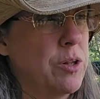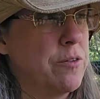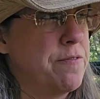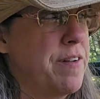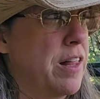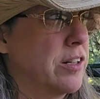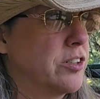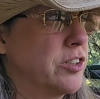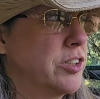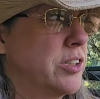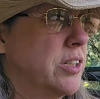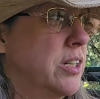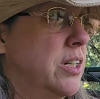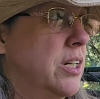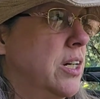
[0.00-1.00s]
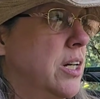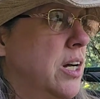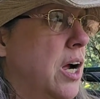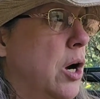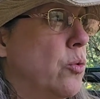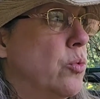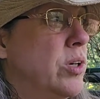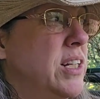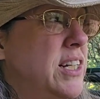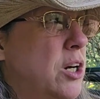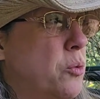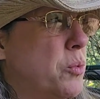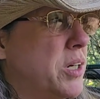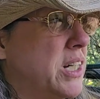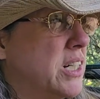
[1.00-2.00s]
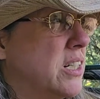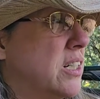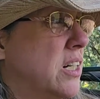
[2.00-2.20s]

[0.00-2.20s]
fellers. I really don't want to